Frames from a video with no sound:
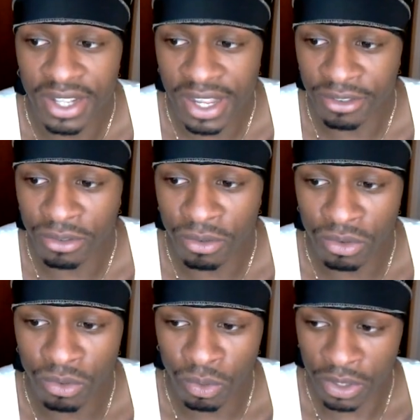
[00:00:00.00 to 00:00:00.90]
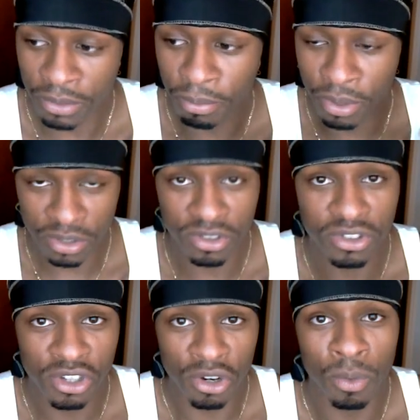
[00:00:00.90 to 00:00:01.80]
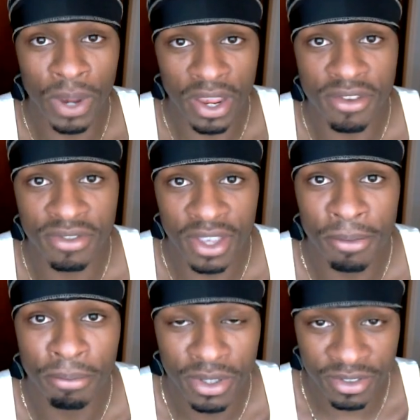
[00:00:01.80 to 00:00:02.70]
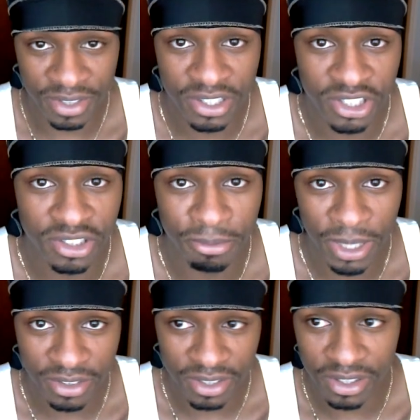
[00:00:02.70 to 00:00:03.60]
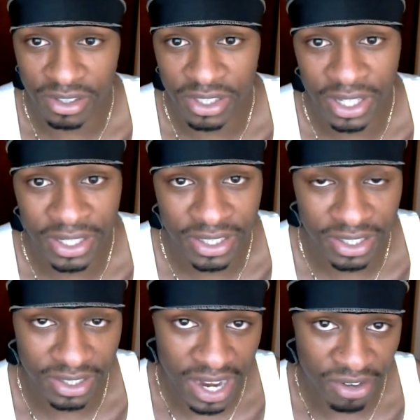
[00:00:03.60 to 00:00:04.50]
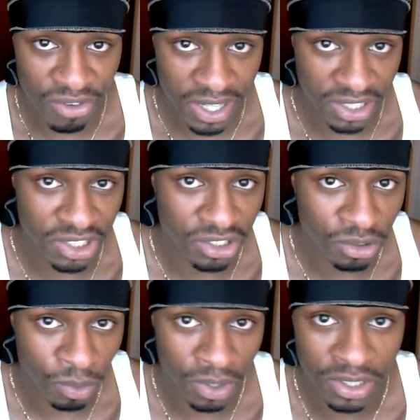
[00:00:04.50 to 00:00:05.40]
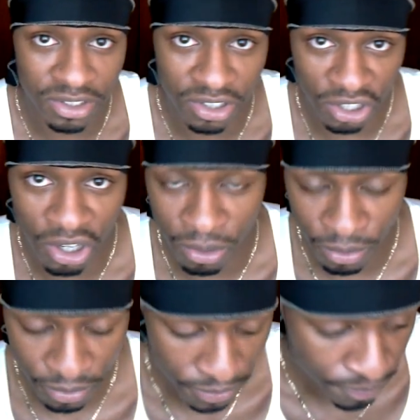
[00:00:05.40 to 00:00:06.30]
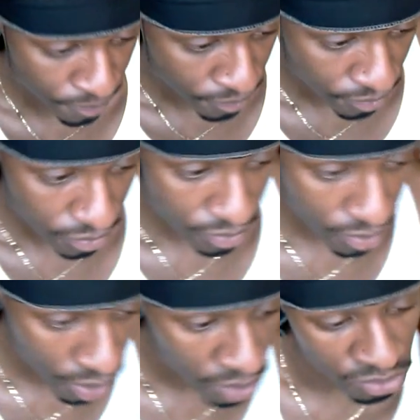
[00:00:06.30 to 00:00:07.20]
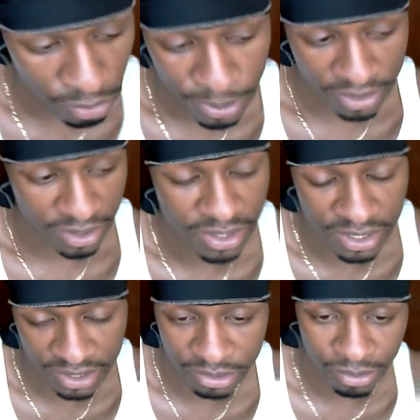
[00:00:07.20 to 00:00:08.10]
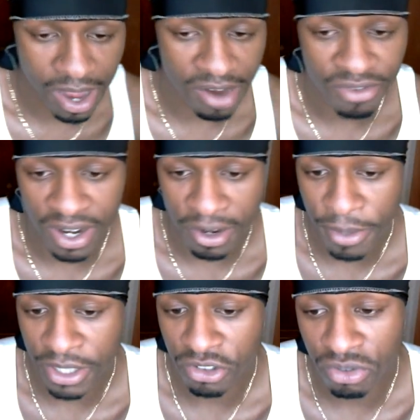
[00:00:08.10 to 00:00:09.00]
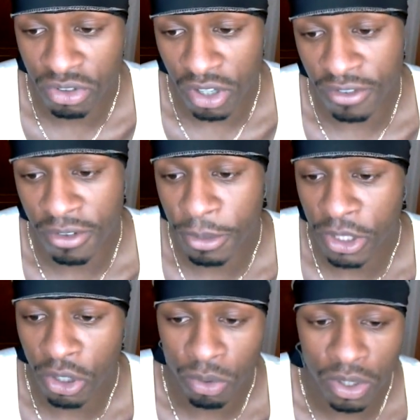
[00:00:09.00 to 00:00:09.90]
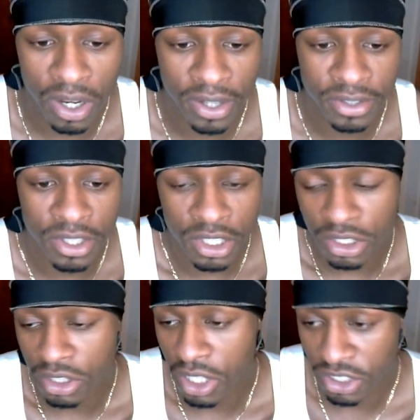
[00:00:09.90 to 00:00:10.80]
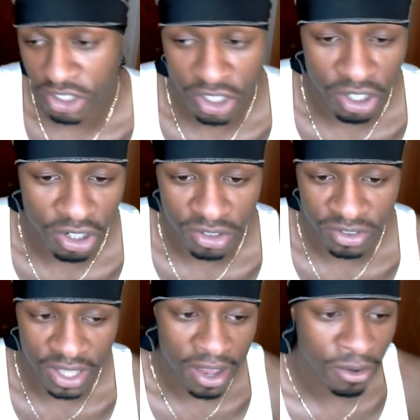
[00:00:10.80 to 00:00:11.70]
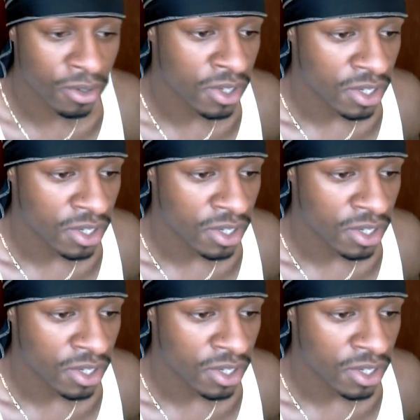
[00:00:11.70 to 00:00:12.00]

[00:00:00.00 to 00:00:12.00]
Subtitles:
That what puts your waves in position, basically, and in the direction you want it to go. So basically, this is why I recommend you start from a low cut. Cut your curls out.